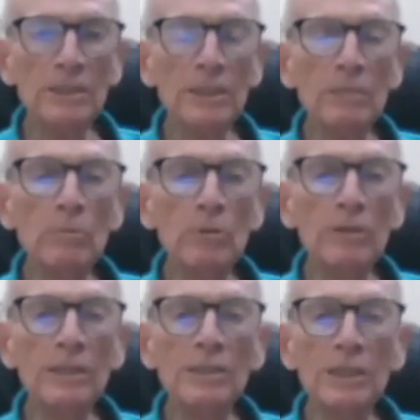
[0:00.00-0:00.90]
did more
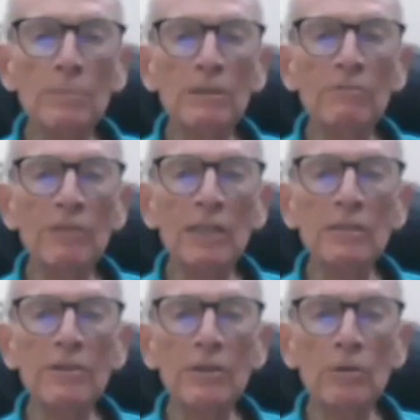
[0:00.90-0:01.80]
than simply
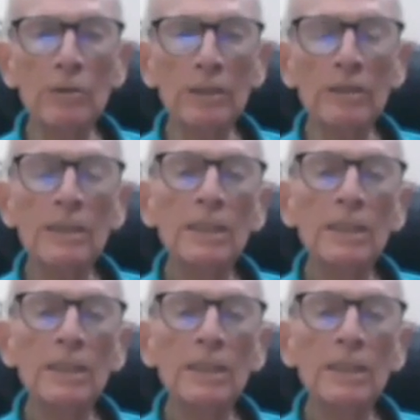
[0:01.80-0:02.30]
follow the order